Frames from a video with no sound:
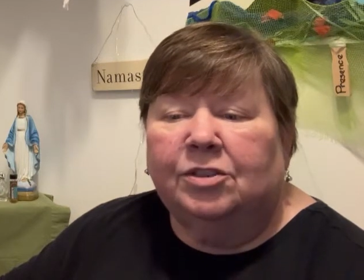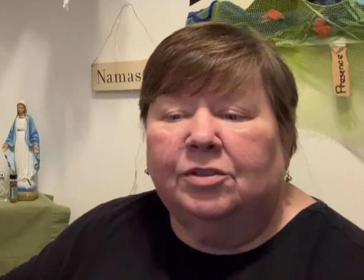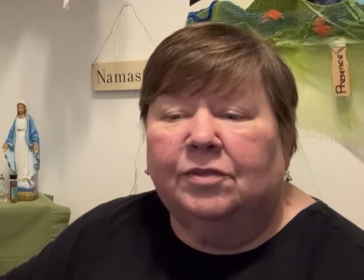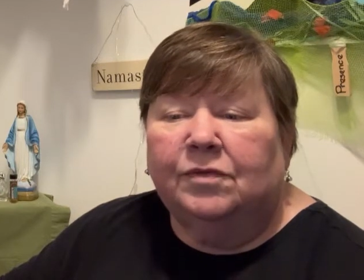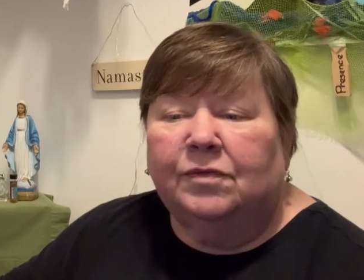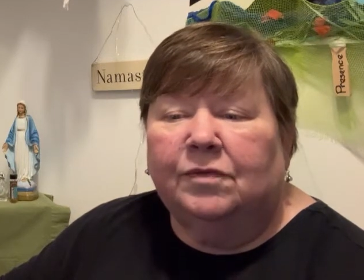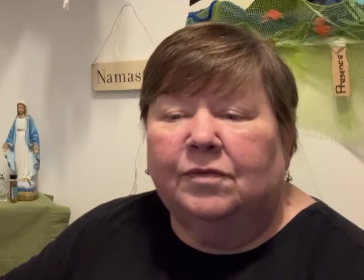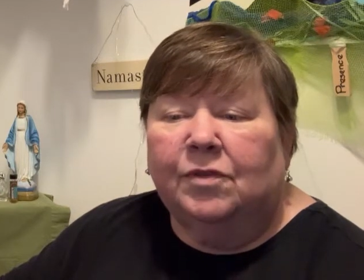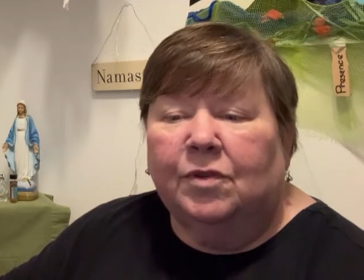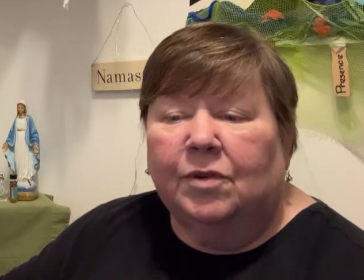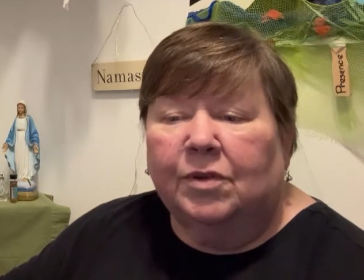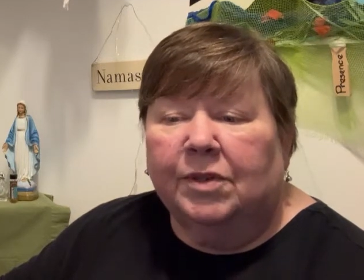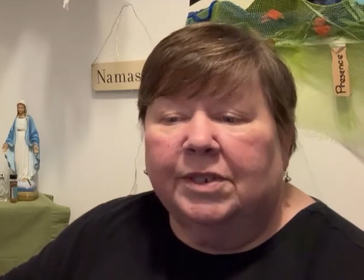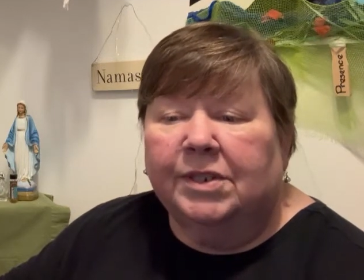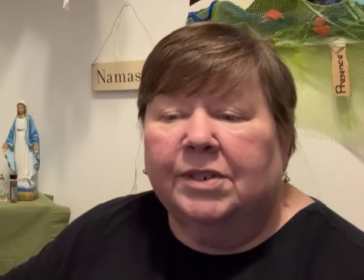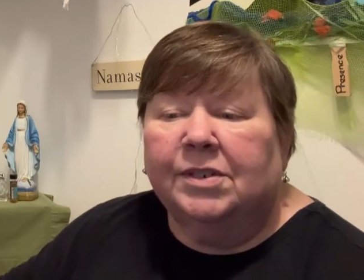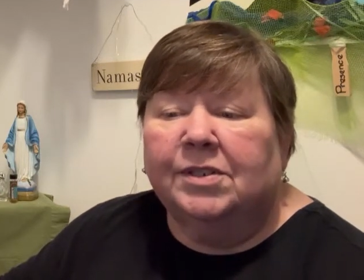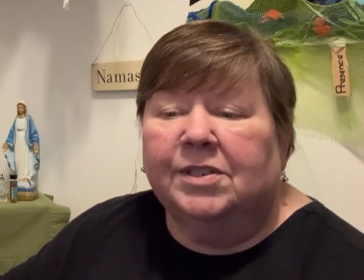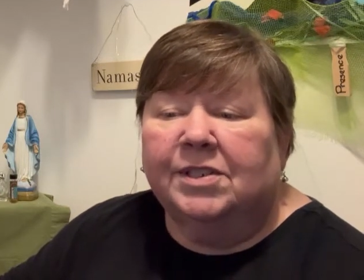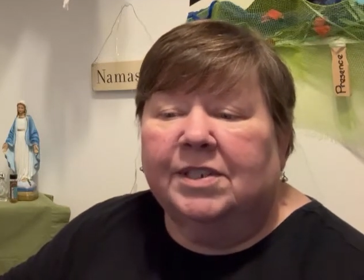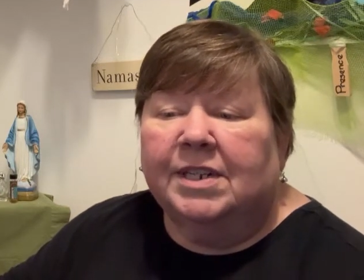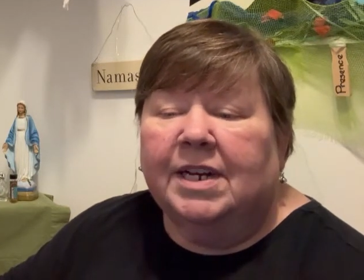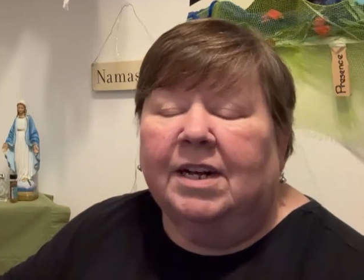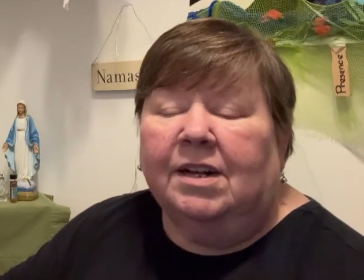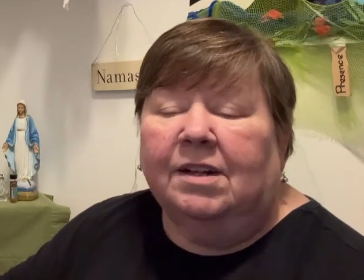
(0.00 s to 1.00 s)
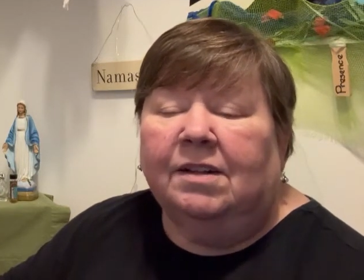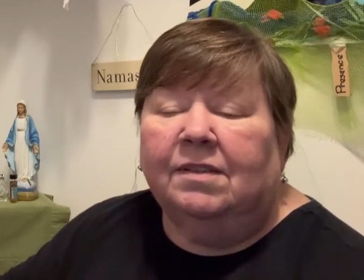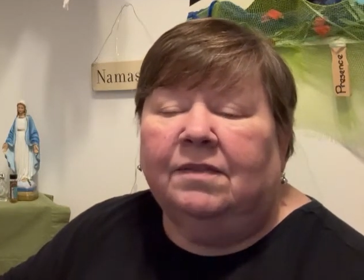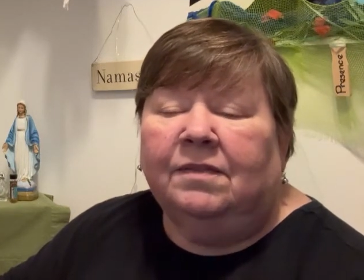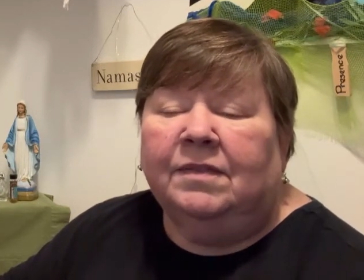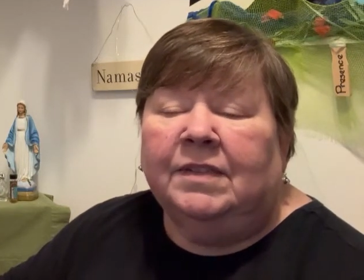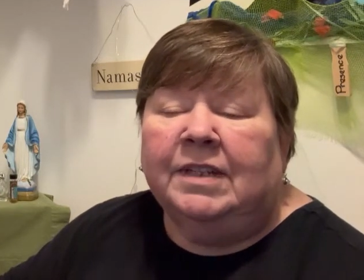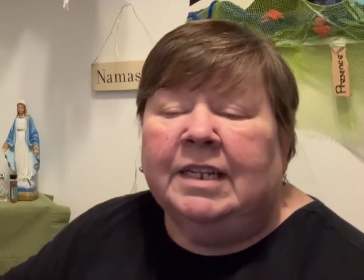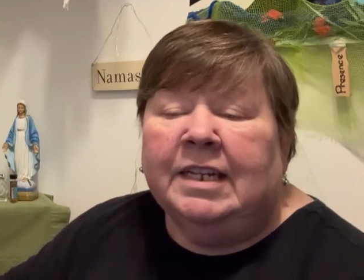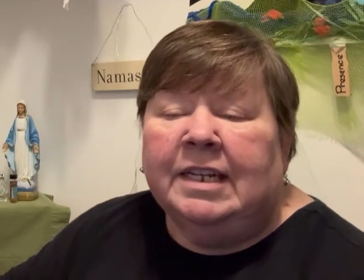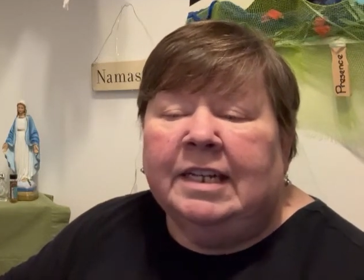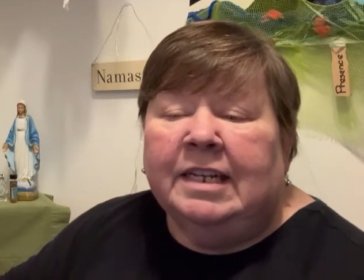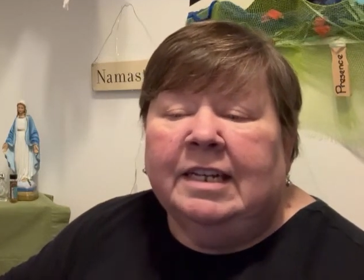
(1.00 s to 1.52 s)
for yourself
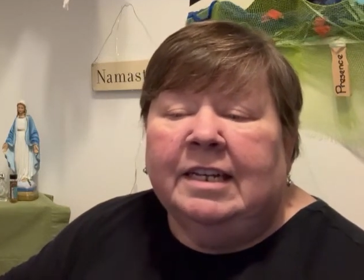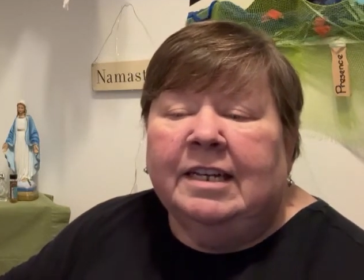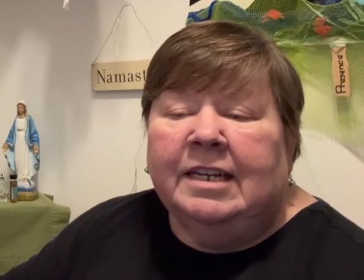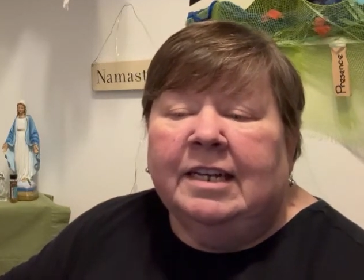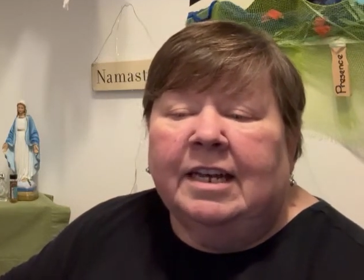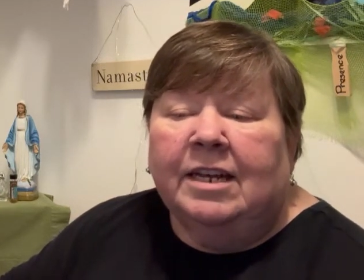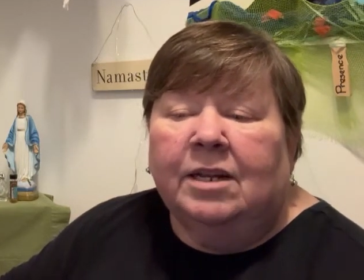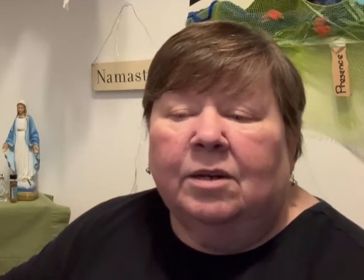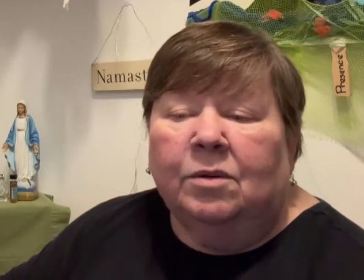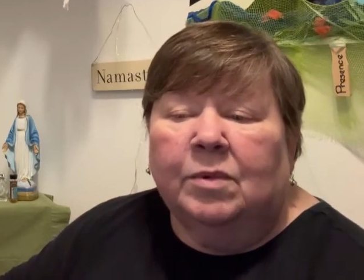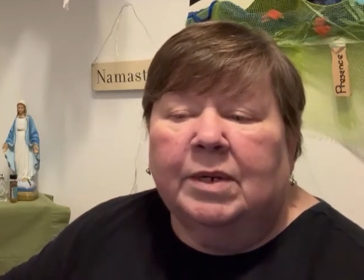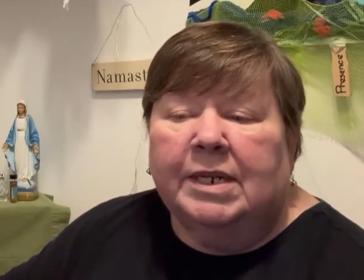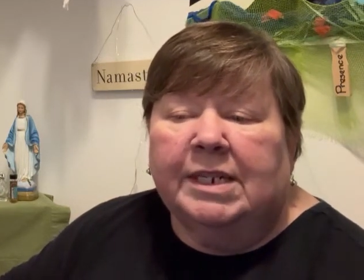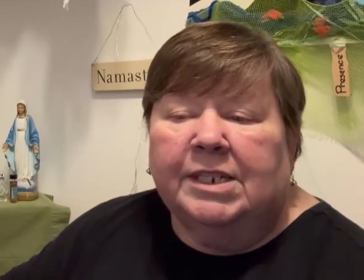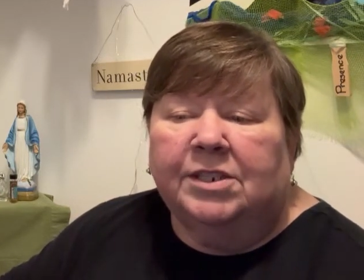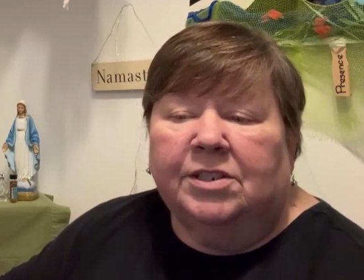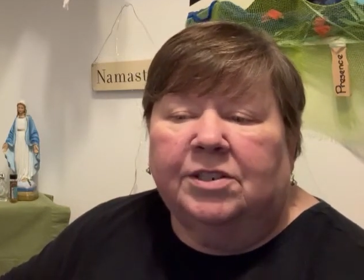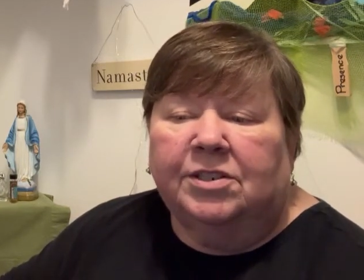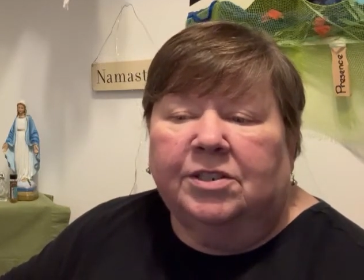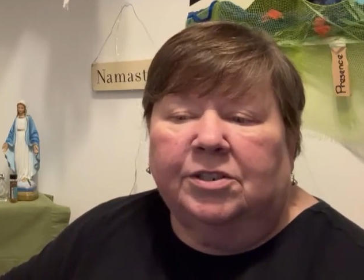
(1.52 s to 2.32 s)
in which